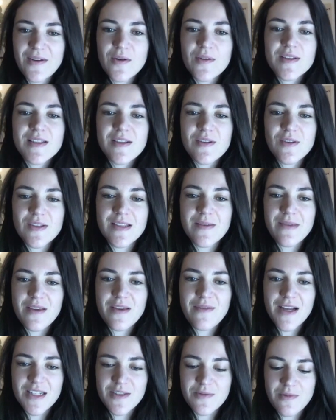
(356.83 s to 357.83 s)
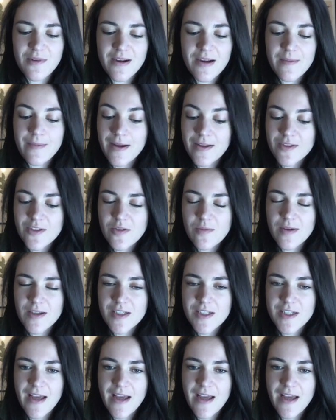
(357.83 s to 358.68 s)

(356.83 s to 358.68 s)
or is it not something you've had to worry about too much